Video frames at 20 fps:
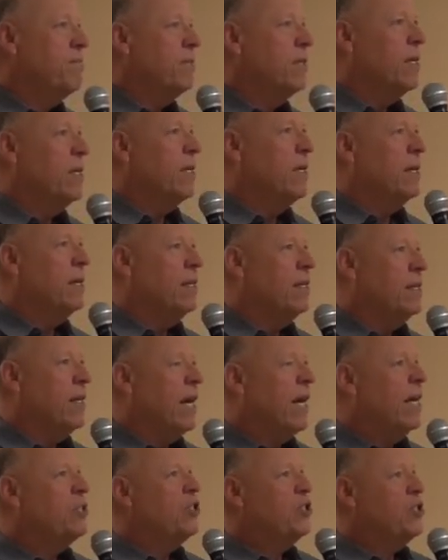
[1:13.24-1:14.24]

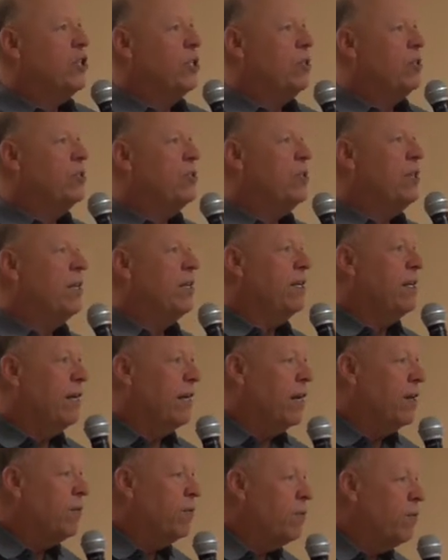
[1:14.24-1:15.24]
last year sitting
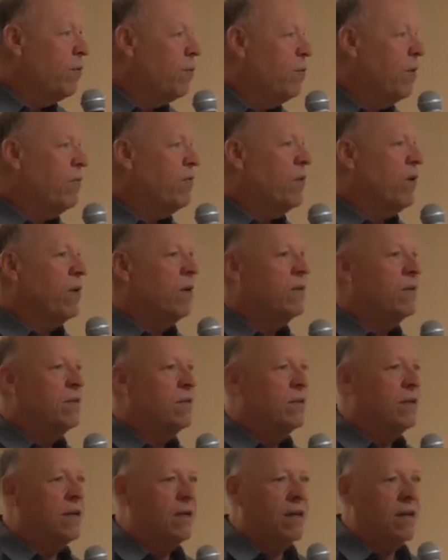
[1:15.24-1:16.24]
down with one of our
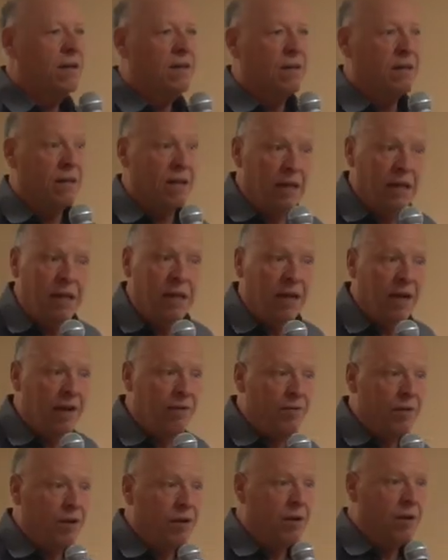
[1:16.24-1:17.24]
leading
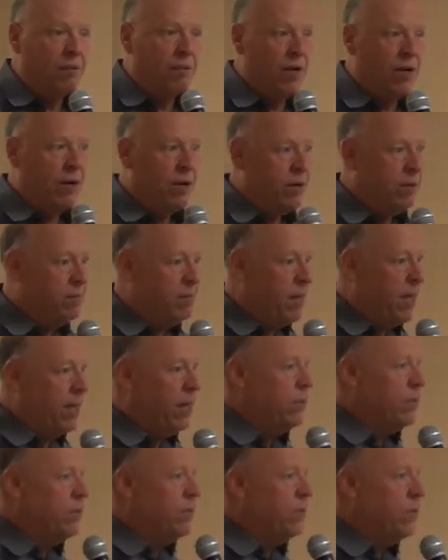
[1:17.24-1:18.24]
African American
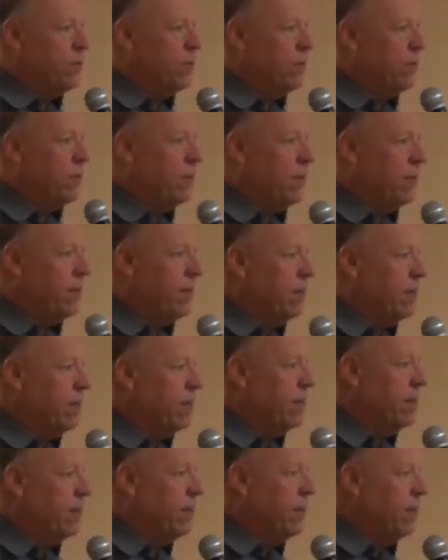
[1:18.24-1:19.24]
pastors in
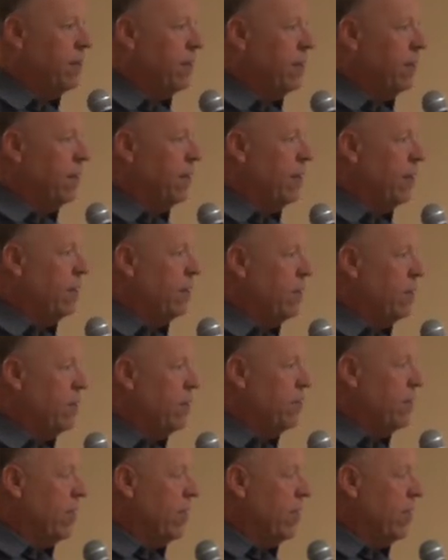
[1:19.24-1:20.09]
Los